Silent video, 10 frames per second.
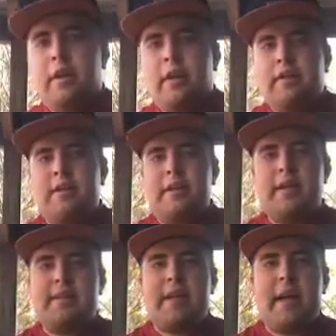The
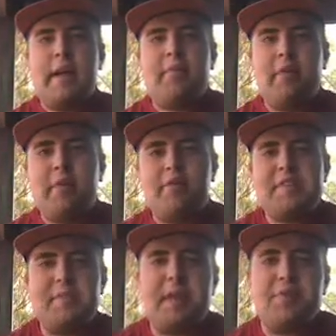next game of
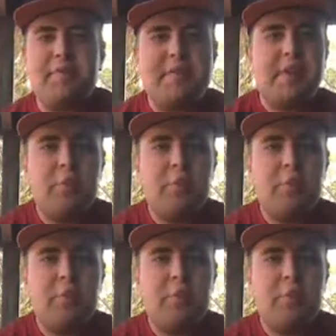this match we see the